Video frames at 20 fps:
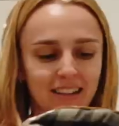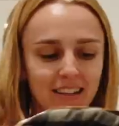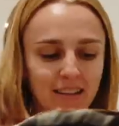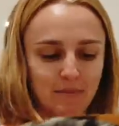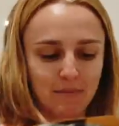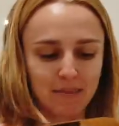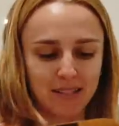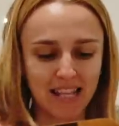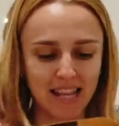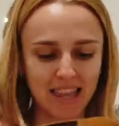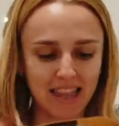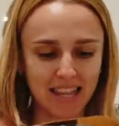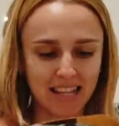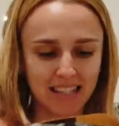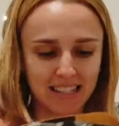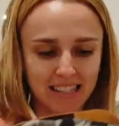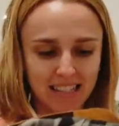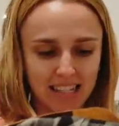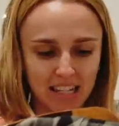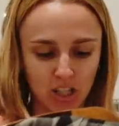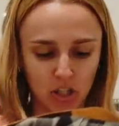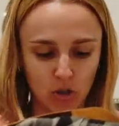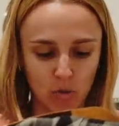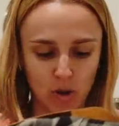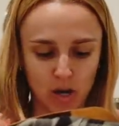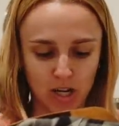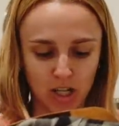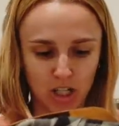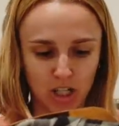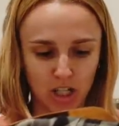Comes in this
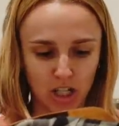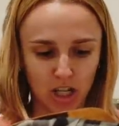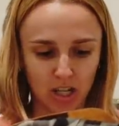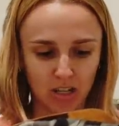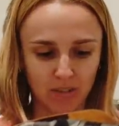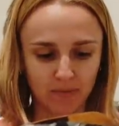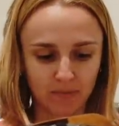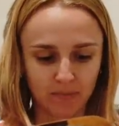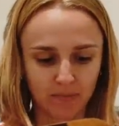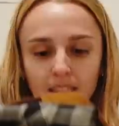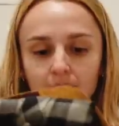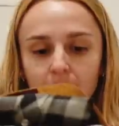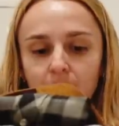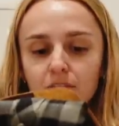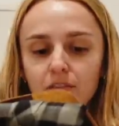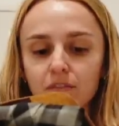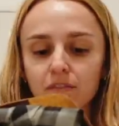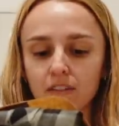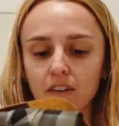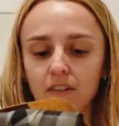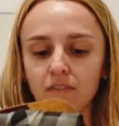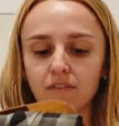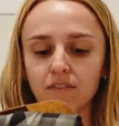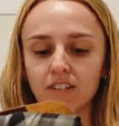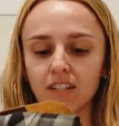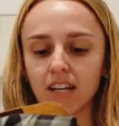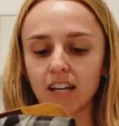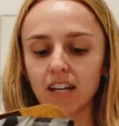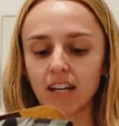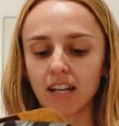situation. Give
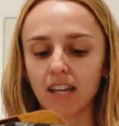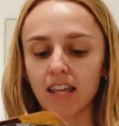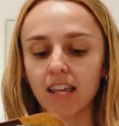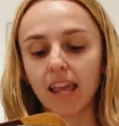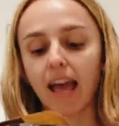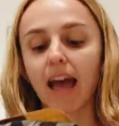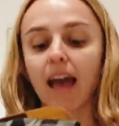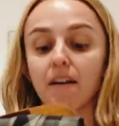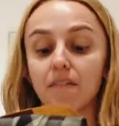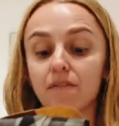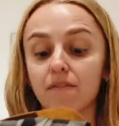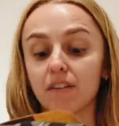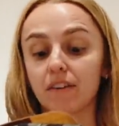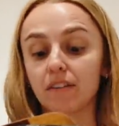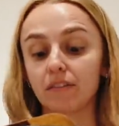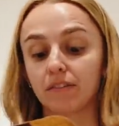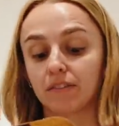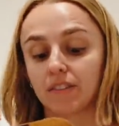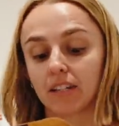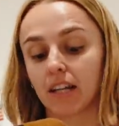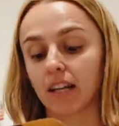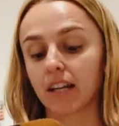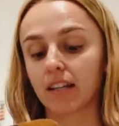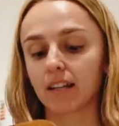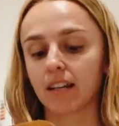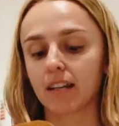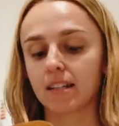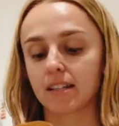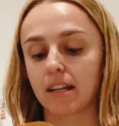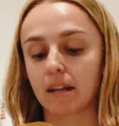fifteen, get fifteen,
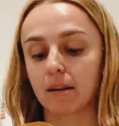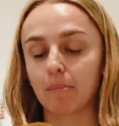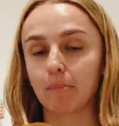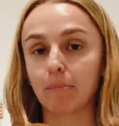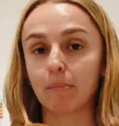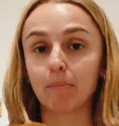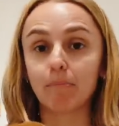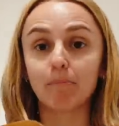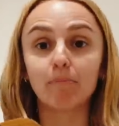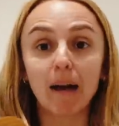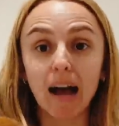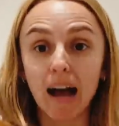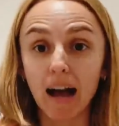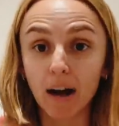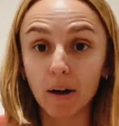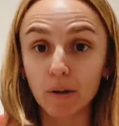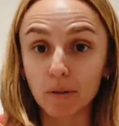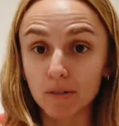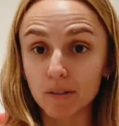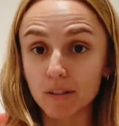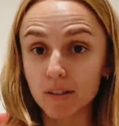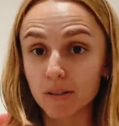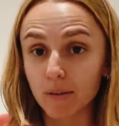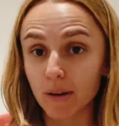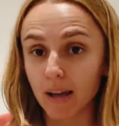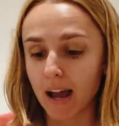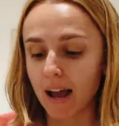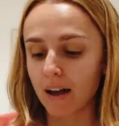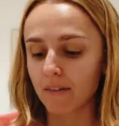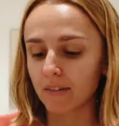as in pounds. So
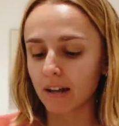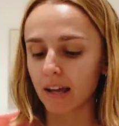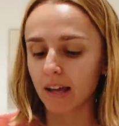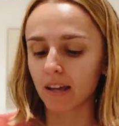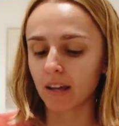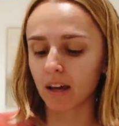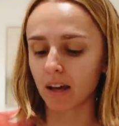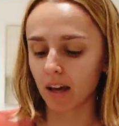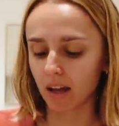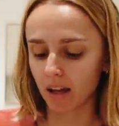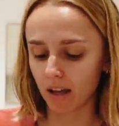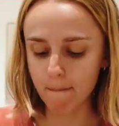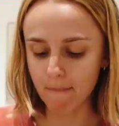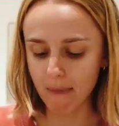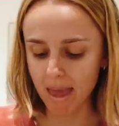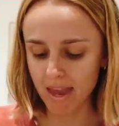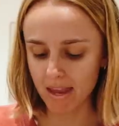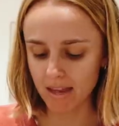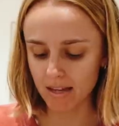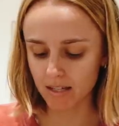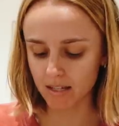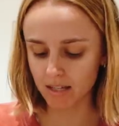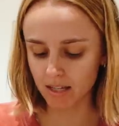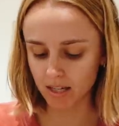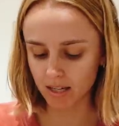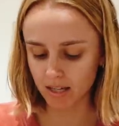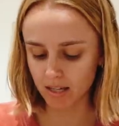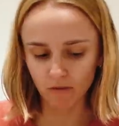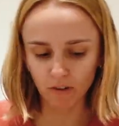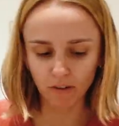I have like a
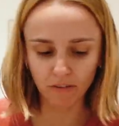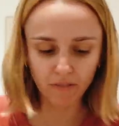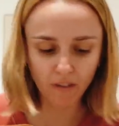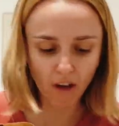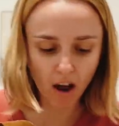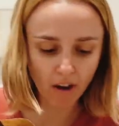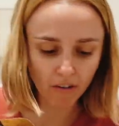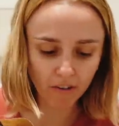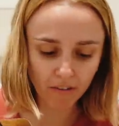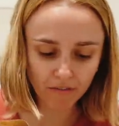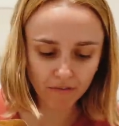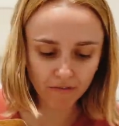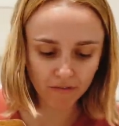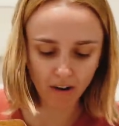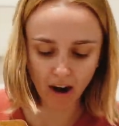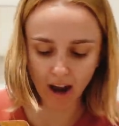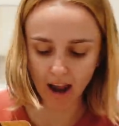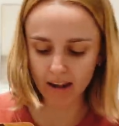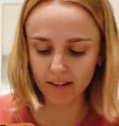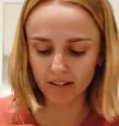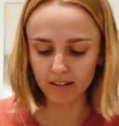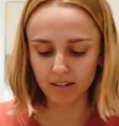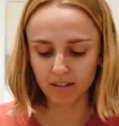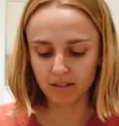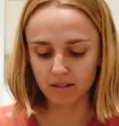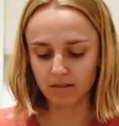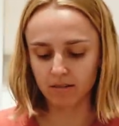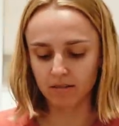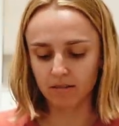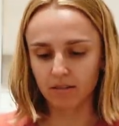mate, refer a
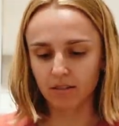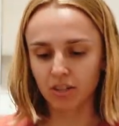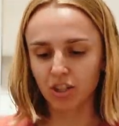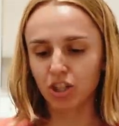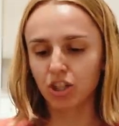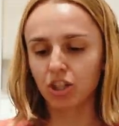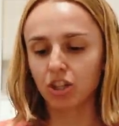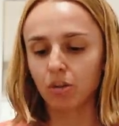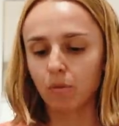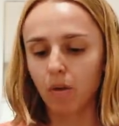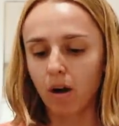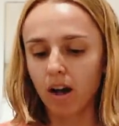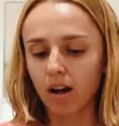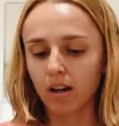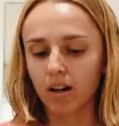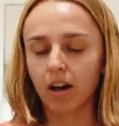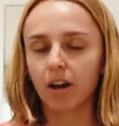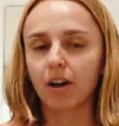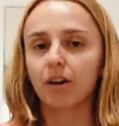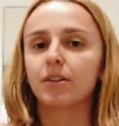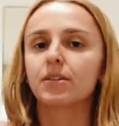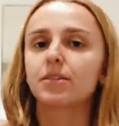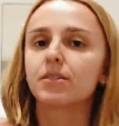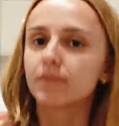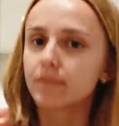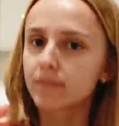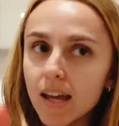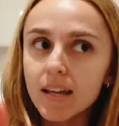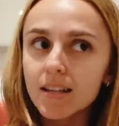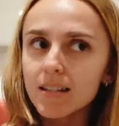friend Q R code.
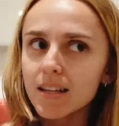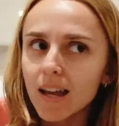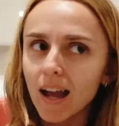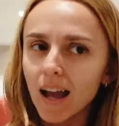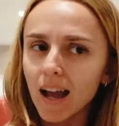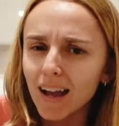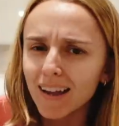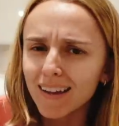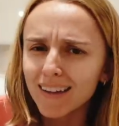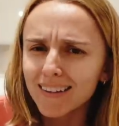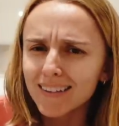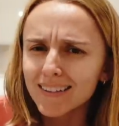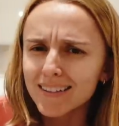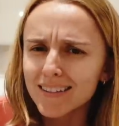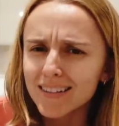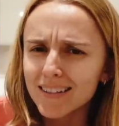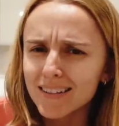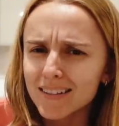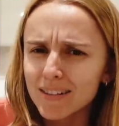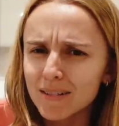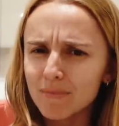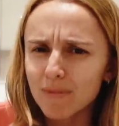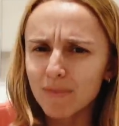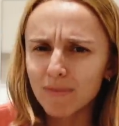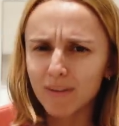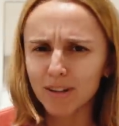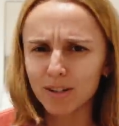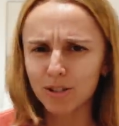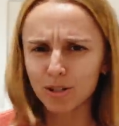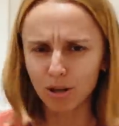Is it hacking the system
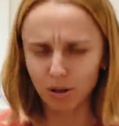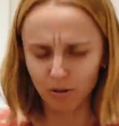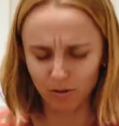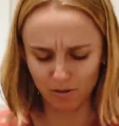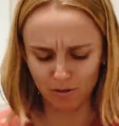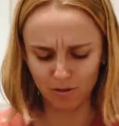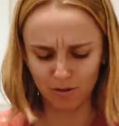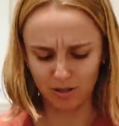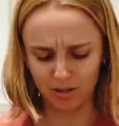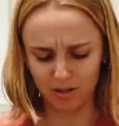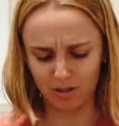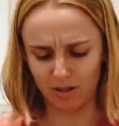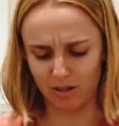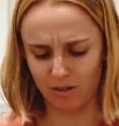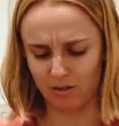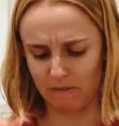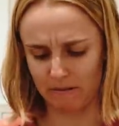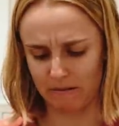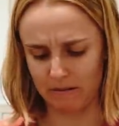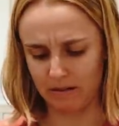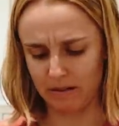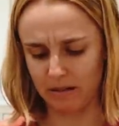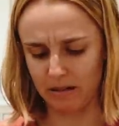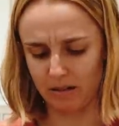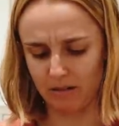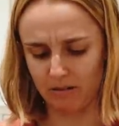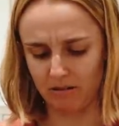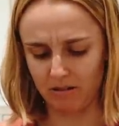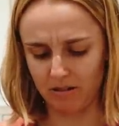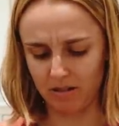if I show you this Q R
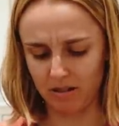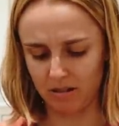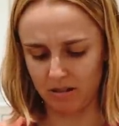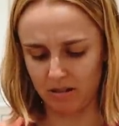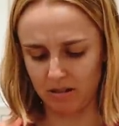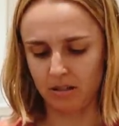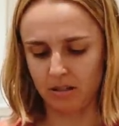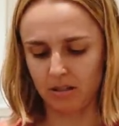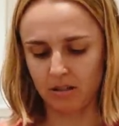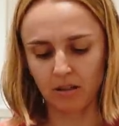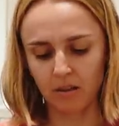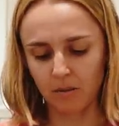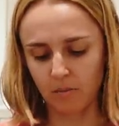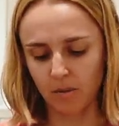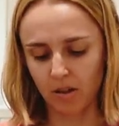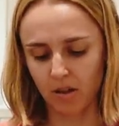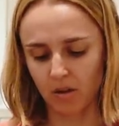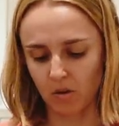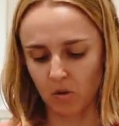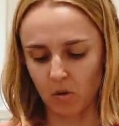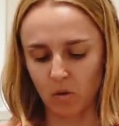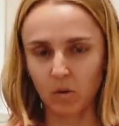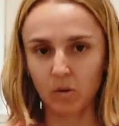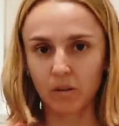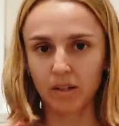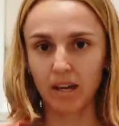code? So then we can all